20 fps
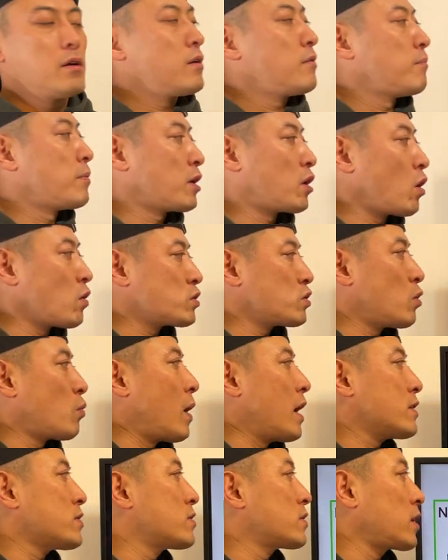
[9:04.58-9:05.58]
Because, you know,
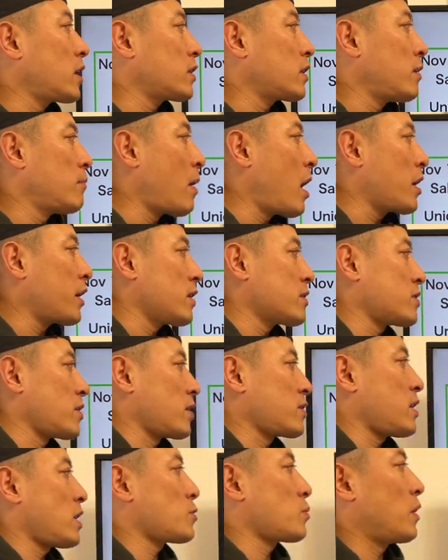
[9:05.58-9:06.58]
once you look at the market
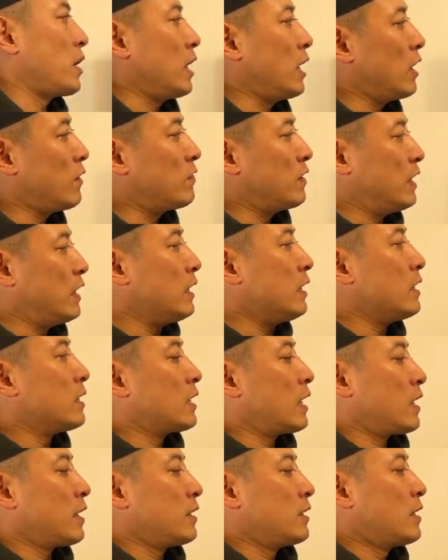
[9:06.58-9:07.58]
success of NFT,
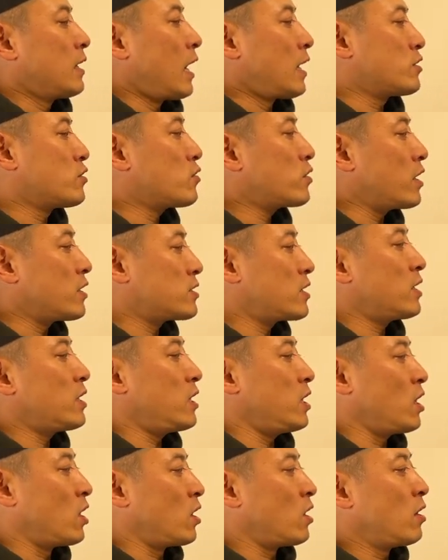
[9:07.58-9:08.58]
as you can see
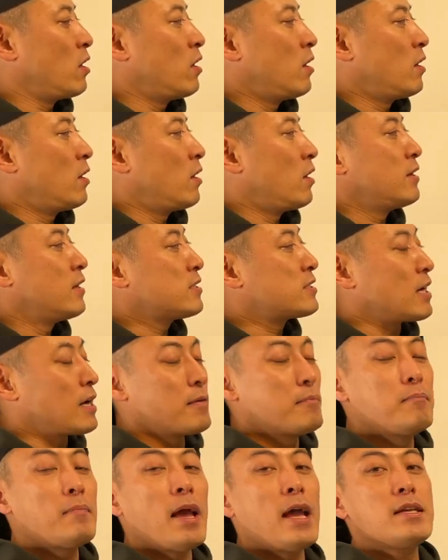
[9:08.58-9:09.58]
here, it's
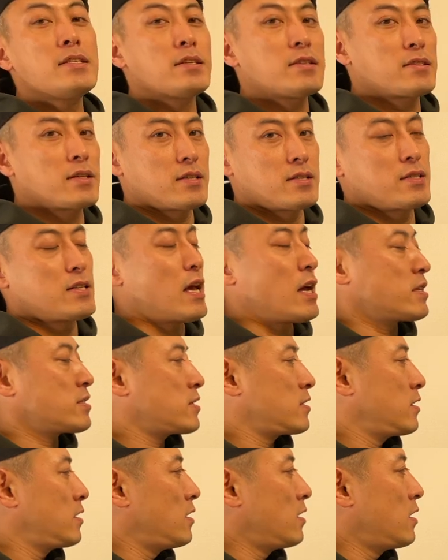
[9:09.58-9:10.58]
amazing
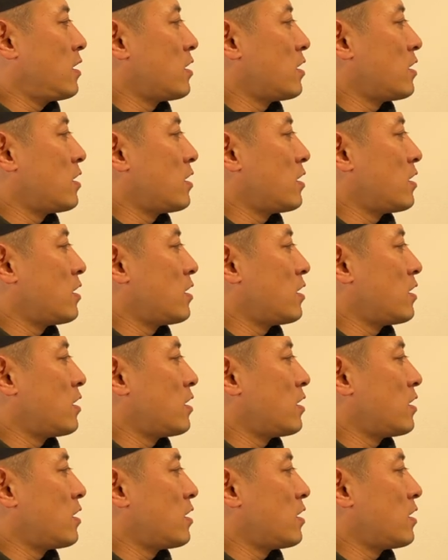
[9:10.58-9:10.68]
success.